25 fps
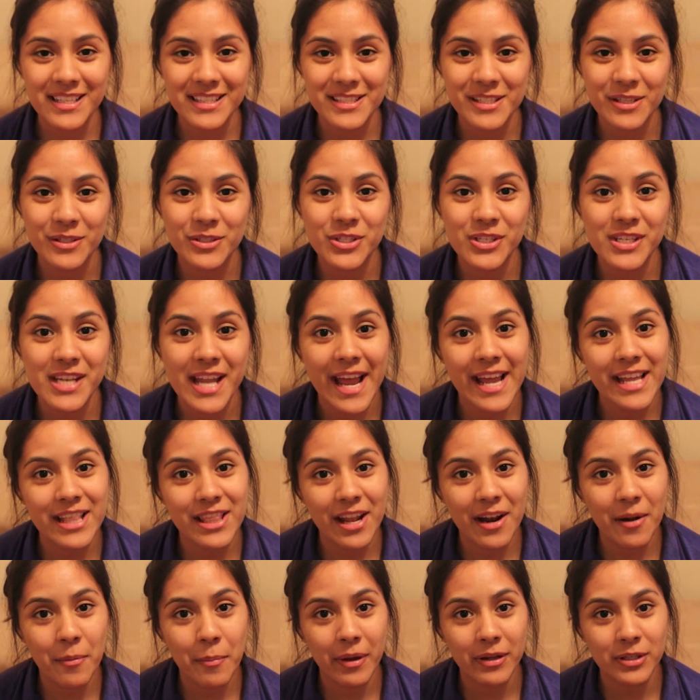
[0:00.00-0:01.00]
so today I
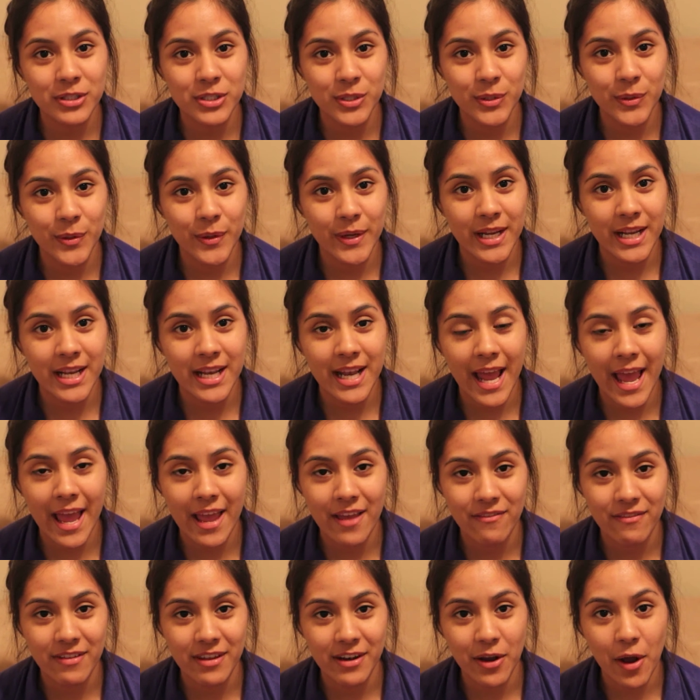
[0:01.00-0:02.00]
thought about doing a
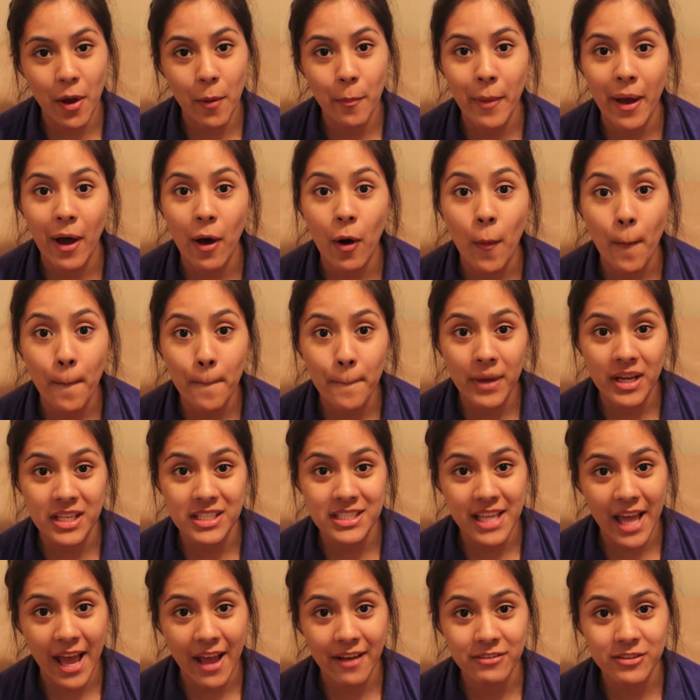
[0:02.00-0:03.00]
video about
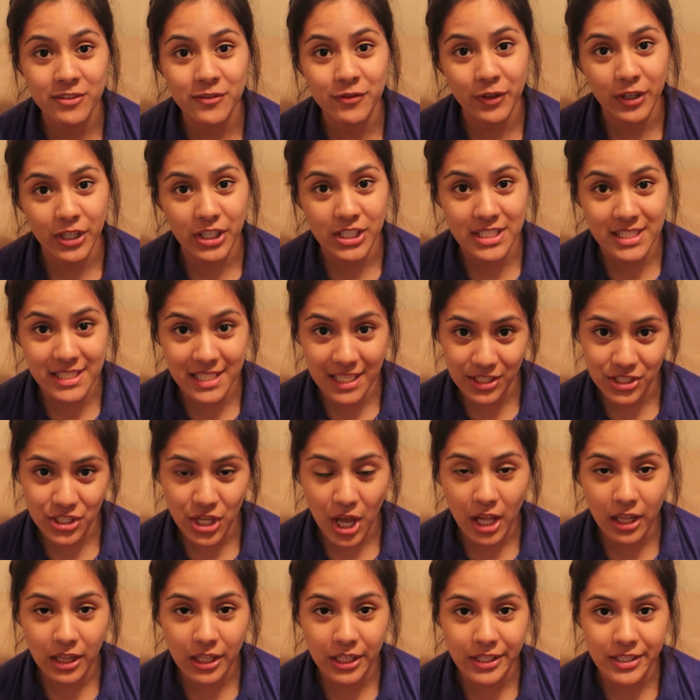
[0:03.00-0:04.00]
must-haves for sick
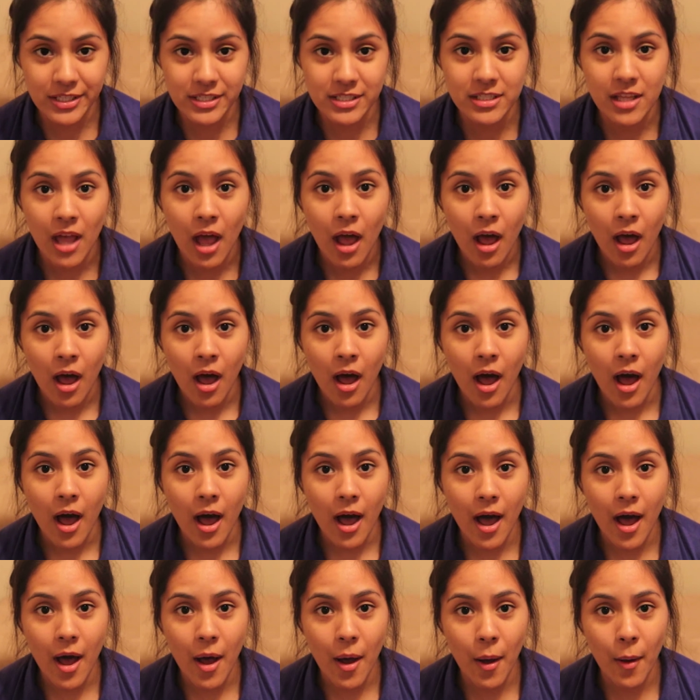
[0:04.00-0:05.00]
toddlers.
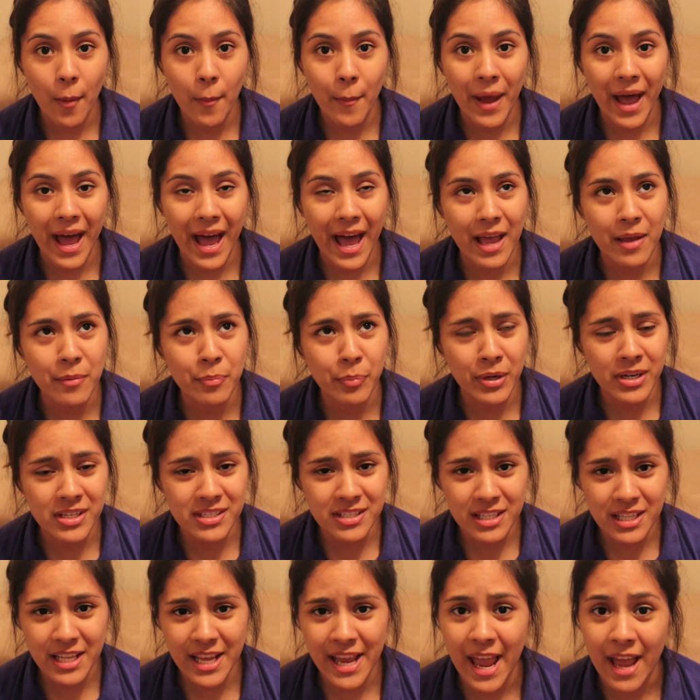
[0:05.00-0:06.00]
I
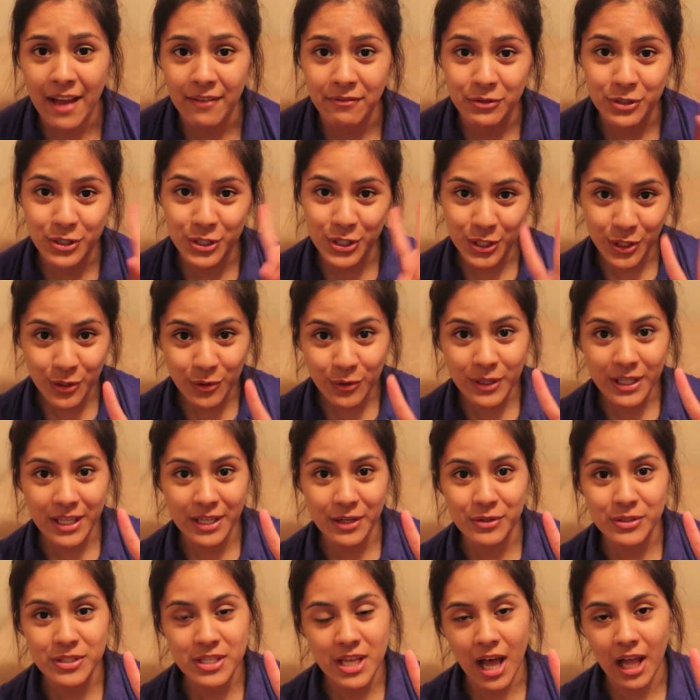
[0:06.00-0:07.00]
personally have two
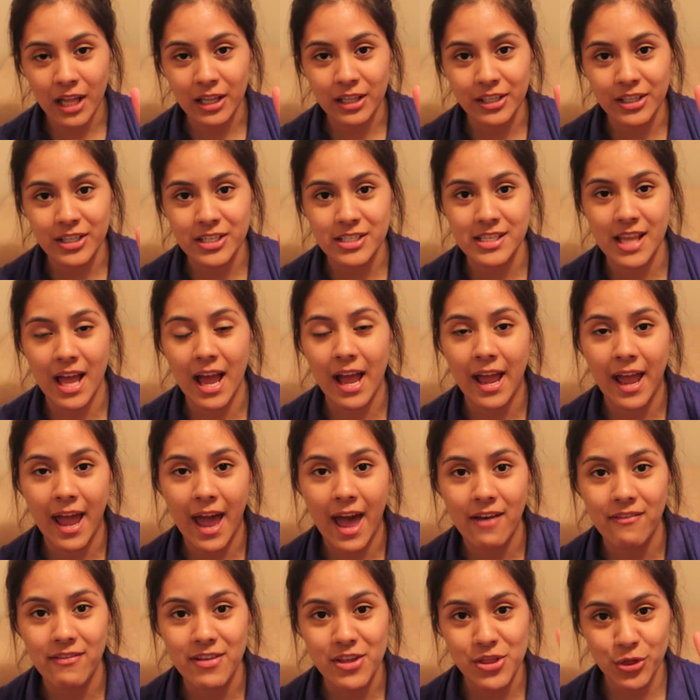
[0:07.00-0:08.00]
little toddlers. I
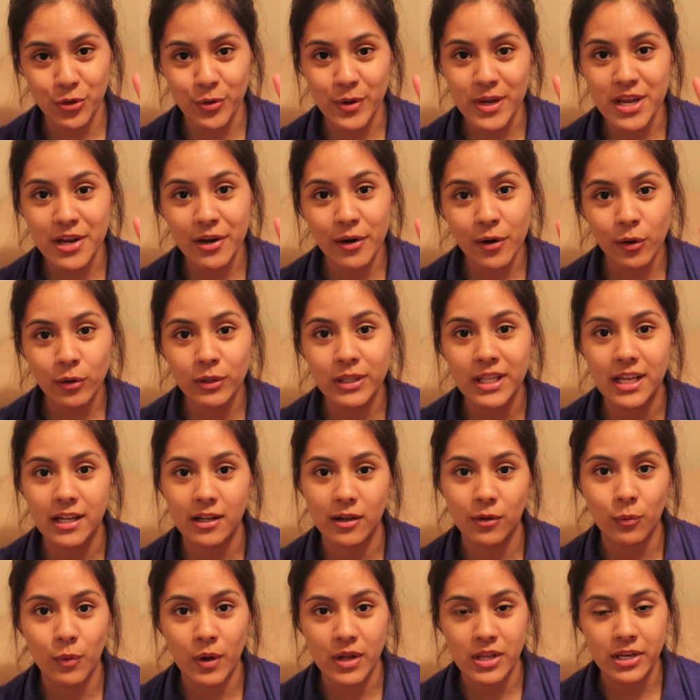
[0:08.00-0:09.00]
have a 3-year-old and
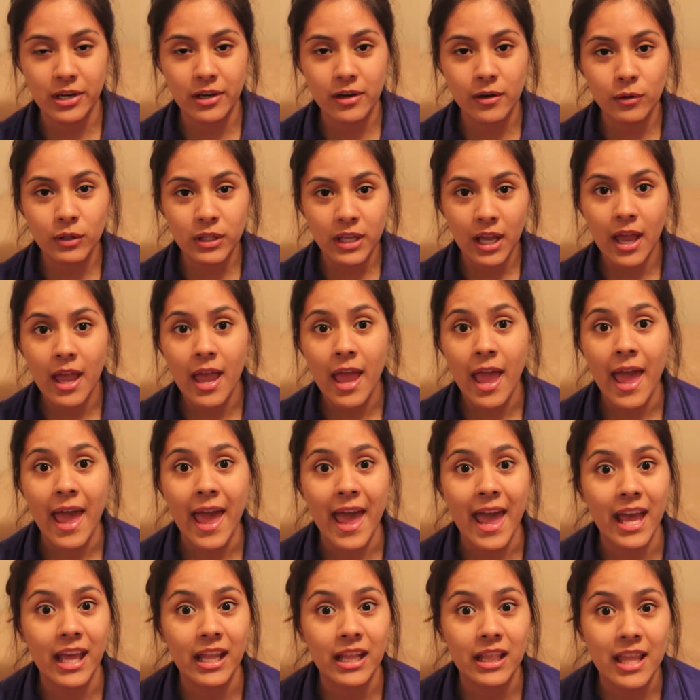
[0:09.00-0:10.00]
a 1-year-old,
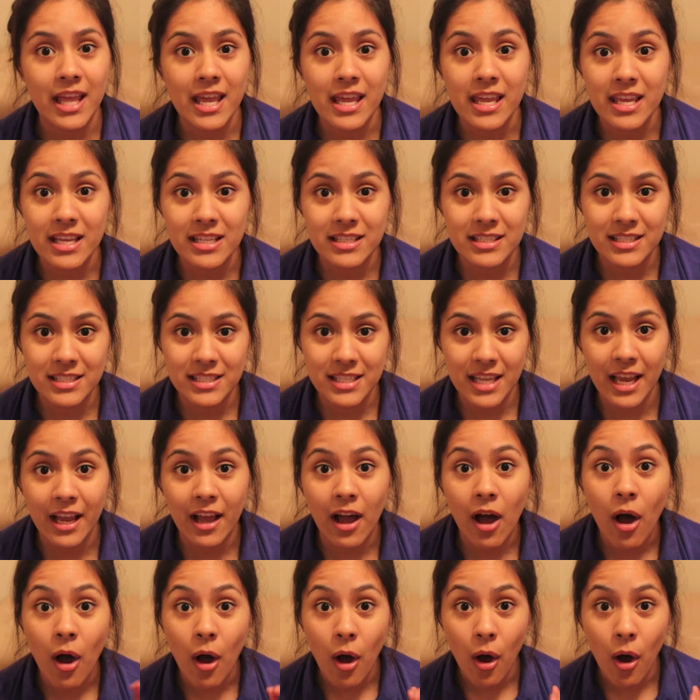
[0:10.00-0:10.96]
and they get sick